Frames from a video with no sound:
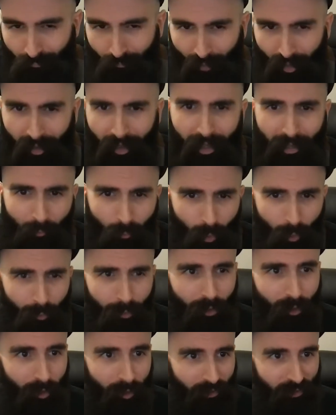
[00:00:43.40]
like what
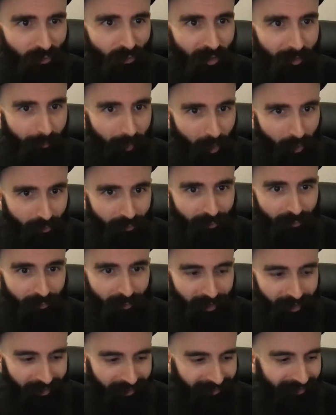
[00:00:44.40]
we're going to talk about
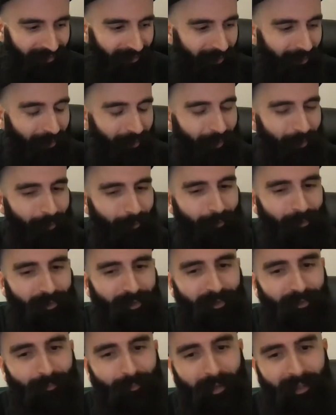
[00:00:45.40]
tonight, which
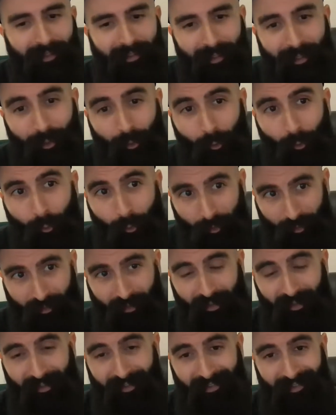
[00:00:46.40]
is mainly chord
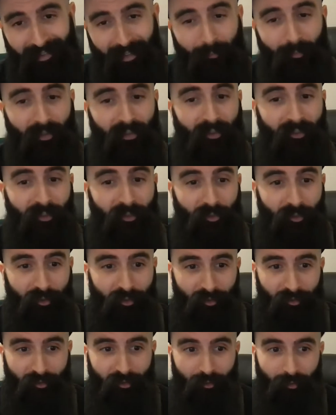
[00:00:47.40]

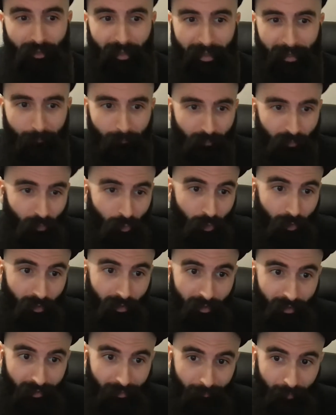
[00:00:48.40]
substitutions. Okay, so
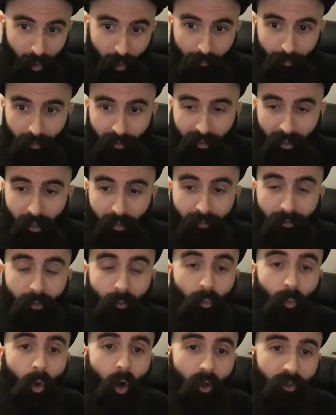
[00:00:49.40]
hopefully guys
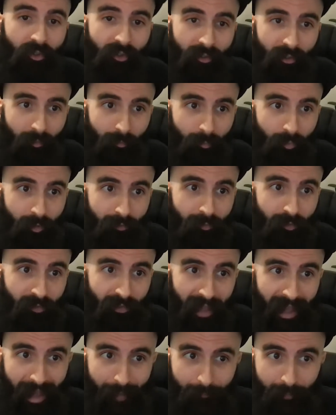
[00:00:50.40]
you watched the
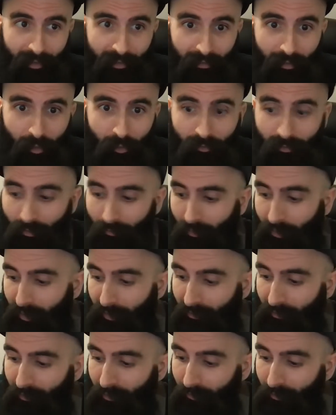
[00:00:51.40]
previous episodes of
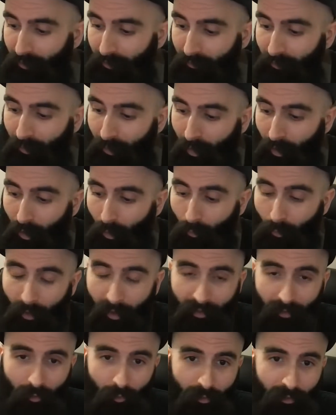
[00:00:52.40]
this series
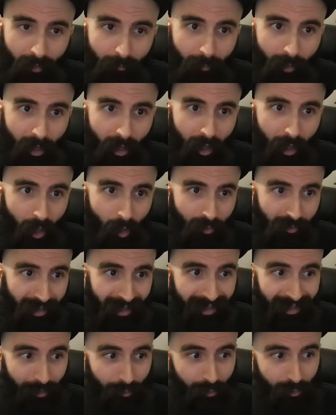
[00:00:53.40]
where I talked about
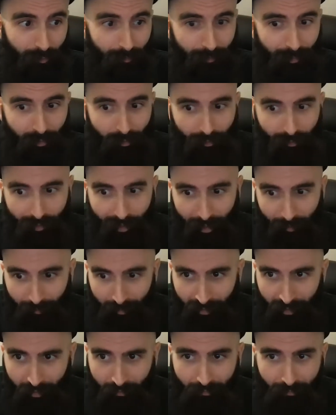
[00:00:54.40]
how you build
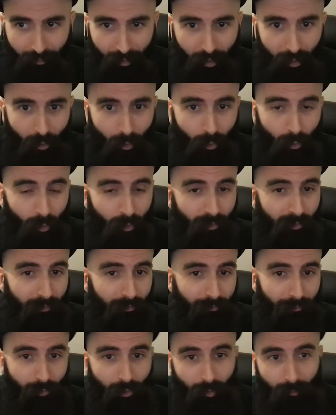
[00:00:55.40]
up different chords
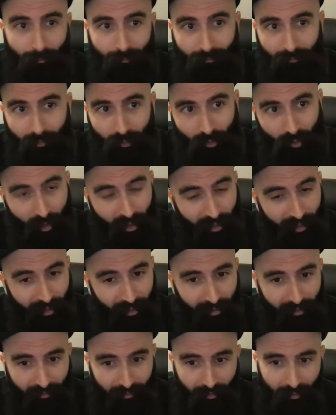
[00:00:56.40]
from
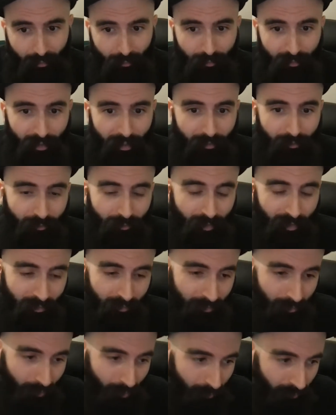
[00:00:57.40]
triads to
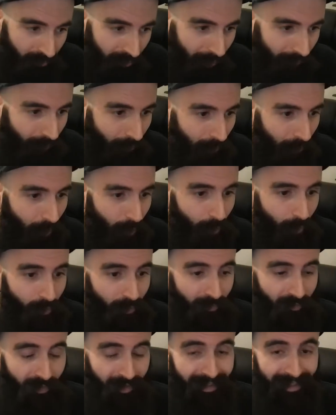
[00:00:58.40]
tetrads, seventh
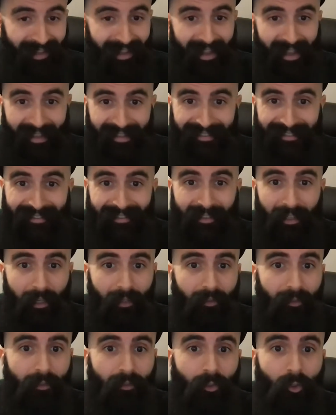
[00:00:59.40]
chords,
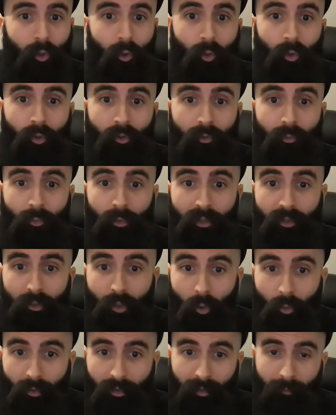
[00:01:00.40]
extended chords. We
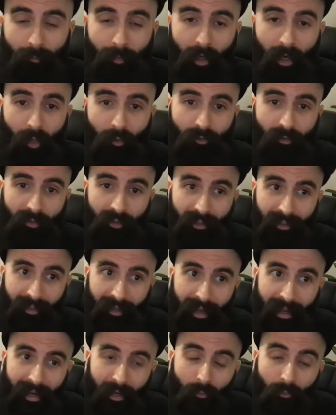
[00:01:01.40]
talked about the
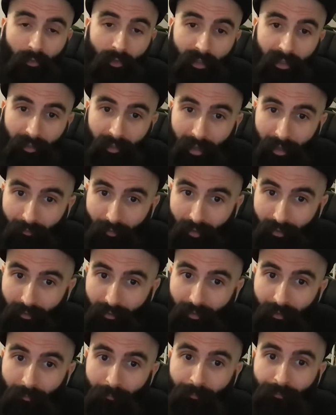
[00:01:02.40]
9th, the
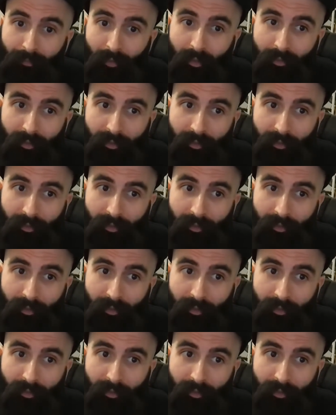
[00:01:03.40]
11th, the